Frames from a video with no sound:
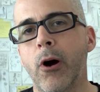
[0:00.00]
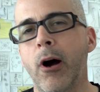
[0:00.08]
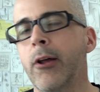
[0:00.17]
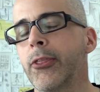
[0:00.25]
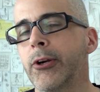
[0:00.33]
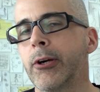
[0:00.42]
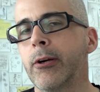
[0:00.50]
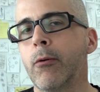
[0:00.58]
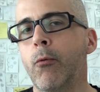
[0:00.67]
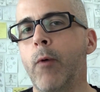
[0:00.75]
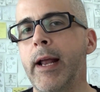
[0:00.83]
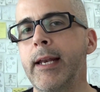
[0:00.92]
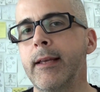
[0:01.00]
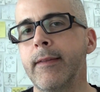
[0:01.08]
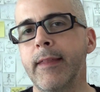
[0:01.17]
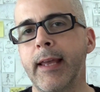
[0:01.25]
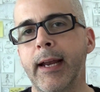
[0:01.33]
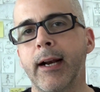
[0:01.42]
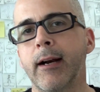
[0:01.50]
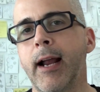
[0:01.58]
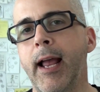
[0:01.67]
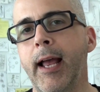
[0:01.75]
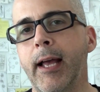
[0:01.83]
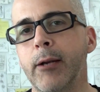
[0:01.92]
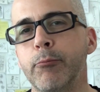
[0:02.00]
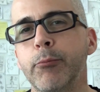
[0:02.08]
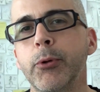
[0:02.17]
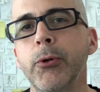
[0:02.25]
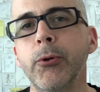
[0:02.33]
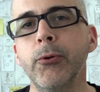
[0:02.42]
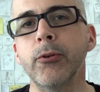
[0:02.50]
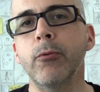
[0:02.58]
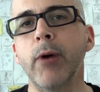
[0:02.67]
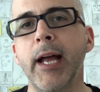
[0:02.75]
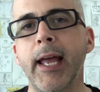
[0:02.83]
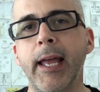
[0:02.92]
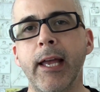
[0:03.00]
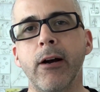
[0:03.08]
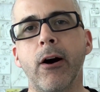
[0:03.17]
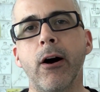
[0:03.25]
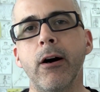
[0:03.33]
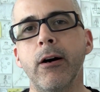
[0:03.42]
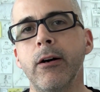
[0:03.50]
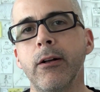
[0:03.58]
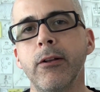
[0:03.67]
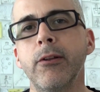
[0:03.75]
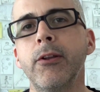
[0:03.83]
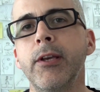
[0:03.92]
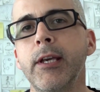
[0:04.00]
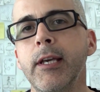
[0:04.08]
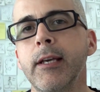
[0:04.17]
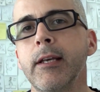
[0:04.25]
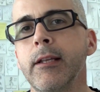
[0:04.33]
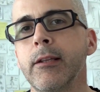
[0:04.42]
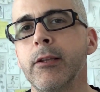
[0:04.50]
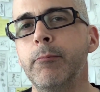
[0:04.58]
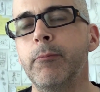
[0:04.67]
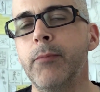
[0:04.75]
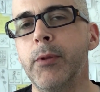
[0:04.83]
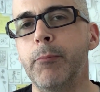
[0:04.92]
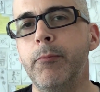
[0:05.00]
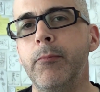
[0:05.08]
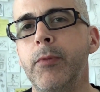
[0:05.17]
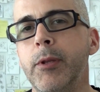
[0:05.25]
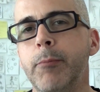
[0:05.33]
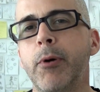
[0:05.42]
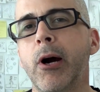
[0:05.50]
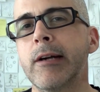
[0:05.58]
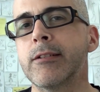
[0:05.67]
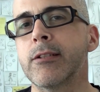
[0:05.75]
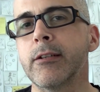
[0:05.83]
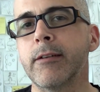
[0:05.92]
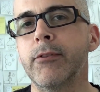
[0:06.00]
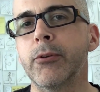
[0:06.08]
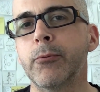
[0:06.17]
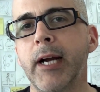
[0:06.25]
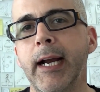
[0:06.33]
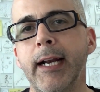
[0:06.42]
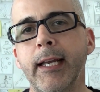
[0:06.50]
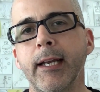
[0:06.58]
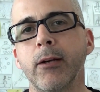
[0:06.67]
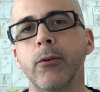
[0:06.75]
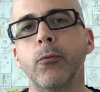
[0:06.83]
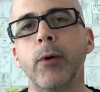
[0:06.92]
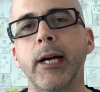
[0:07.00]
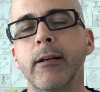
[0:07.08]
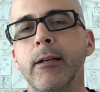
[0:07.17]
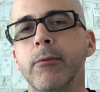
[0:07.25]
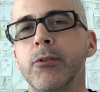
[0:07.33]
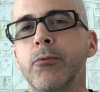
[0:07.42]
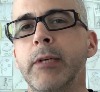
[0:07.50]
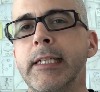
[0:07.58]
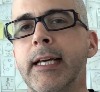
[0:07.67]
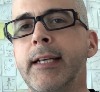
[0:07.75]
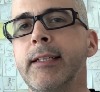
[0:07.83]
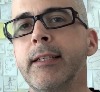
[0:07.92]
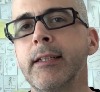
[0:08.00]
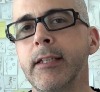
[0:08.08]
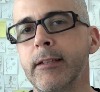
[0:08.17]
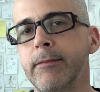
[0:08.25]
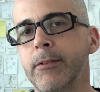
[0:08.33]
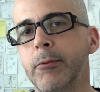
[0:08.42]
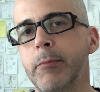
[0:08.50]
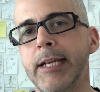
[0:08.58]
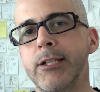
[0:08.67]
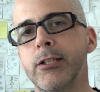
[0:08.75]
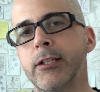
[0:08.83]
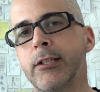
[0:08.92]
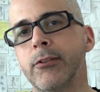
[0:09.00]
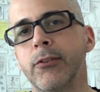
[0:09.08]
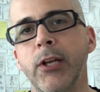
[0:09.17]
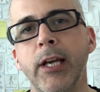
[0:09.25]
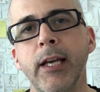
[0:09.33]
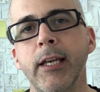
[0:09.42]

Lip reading: author went in there and pruned away all the parts of the writing where it was redundant information.